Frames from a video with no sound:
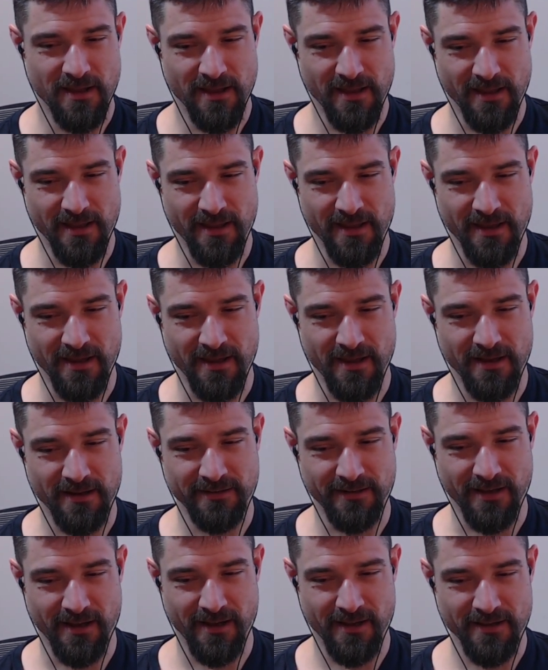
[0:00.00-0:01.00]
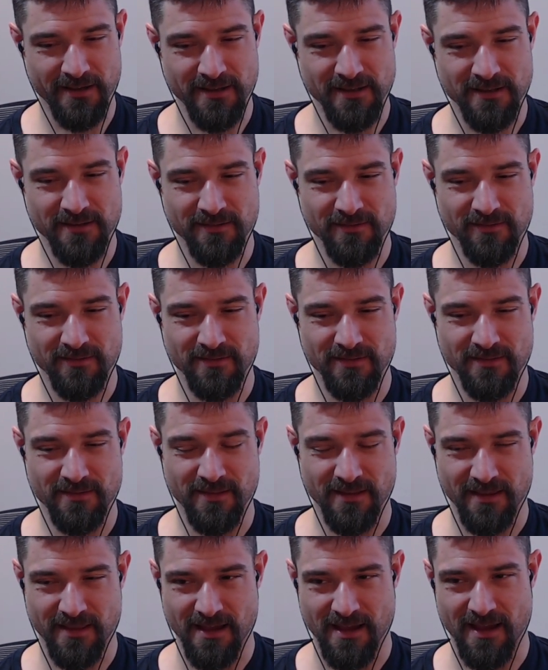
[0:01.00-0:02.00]
And I
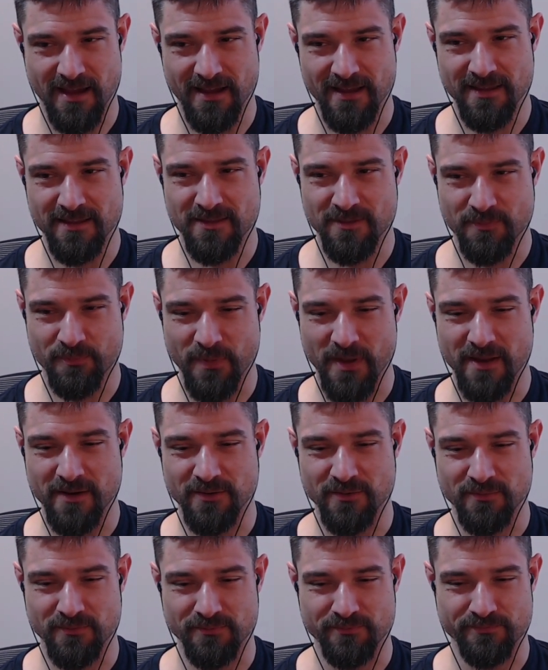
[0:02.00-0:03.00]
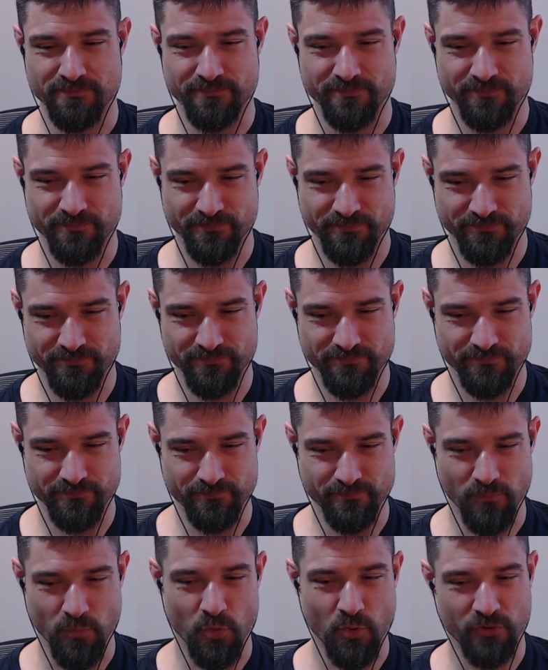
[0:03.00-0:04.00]
spend
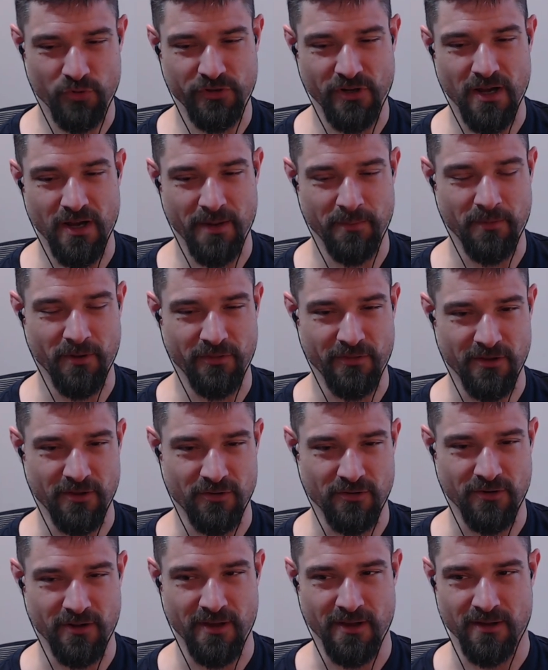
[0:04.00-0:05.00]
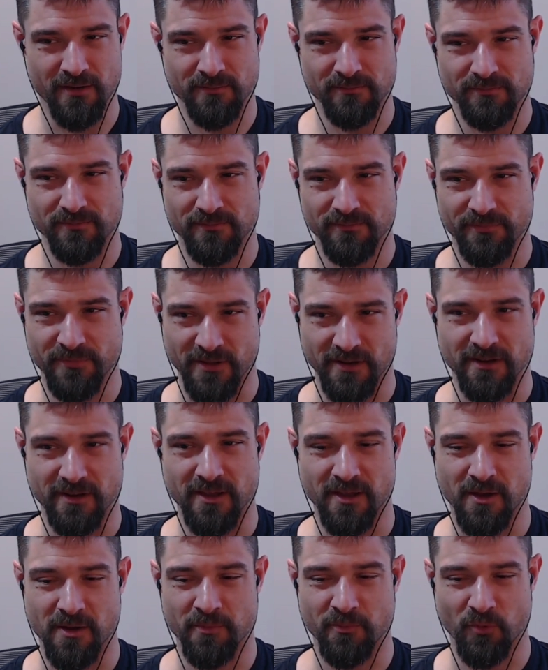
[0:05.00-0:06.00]
more time on the internet than
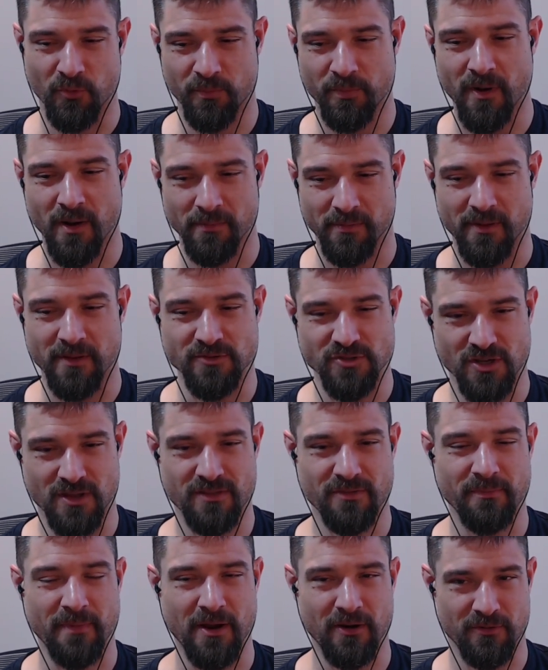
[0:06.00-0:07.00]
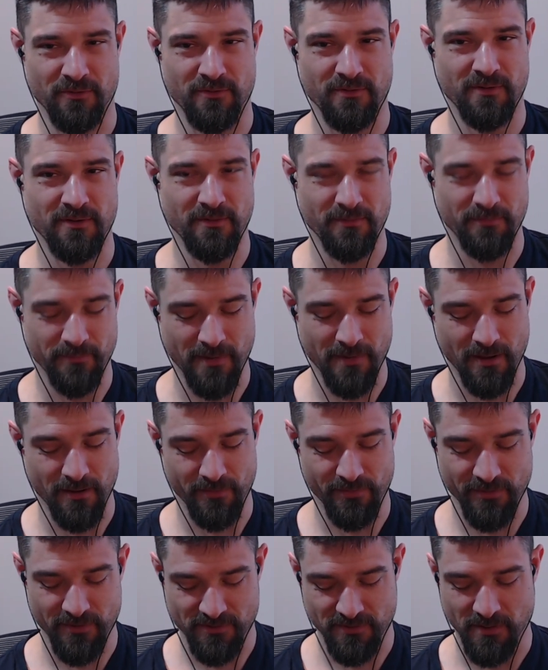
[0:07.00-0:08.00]
him, or probably just the
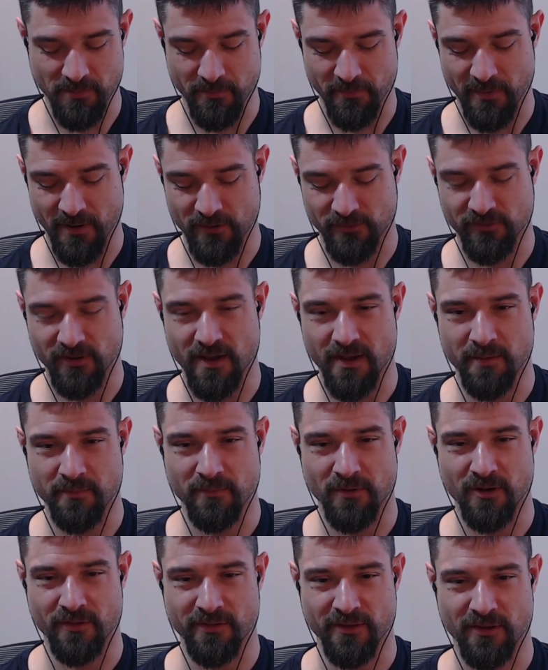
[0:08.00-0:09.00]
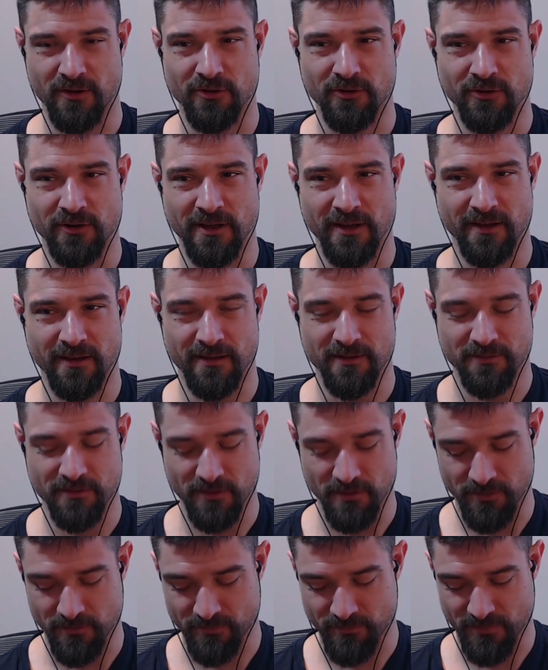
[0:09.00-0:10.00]
same amount of time on the internet as
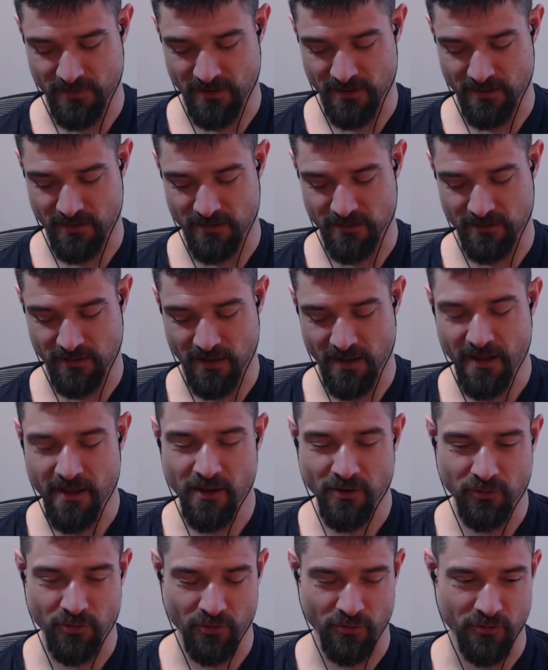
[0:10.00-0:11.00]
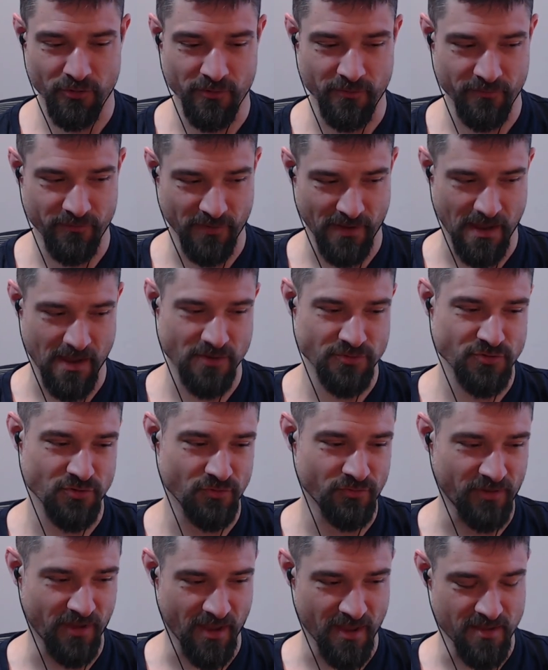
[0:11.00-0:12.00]
him. And I had heard of Andrew
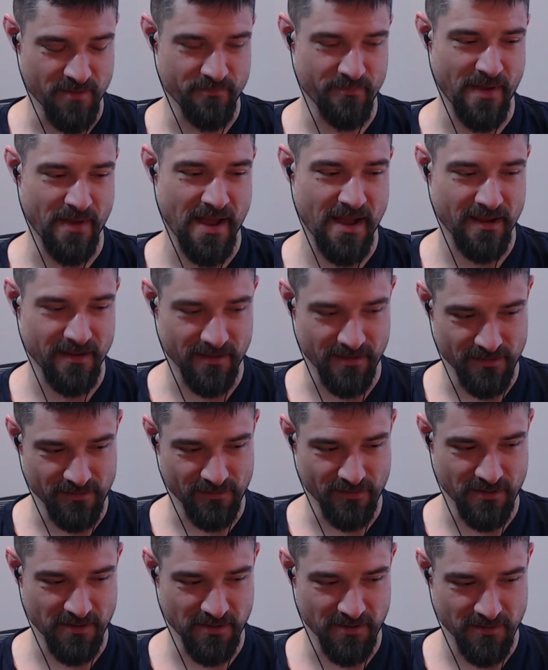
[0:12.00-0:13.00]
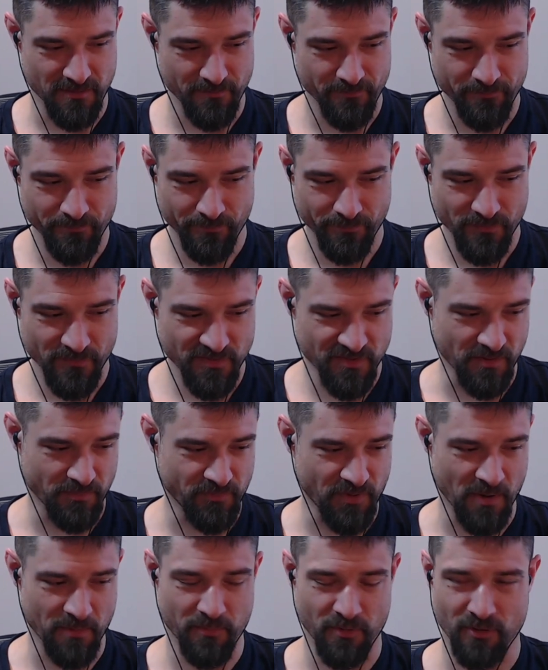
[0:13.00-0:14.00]
Tate back in like
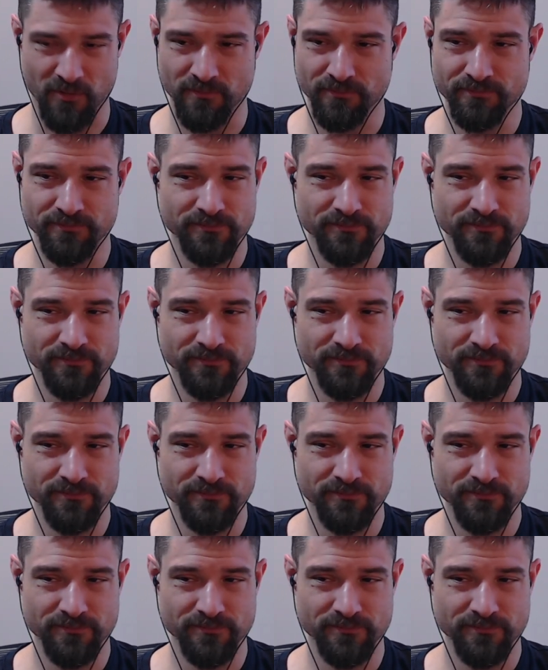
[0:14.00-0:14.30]
September,